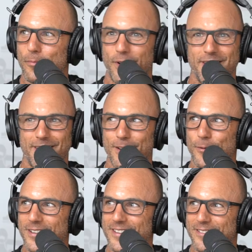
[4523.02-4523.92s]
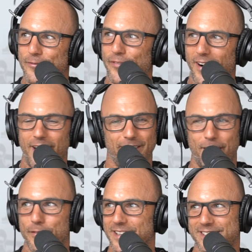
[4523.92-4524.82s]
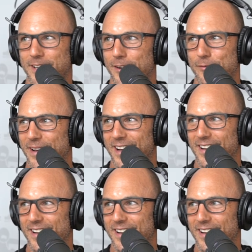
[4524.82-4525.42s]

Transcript: Brendan, it was I love this stuff, man.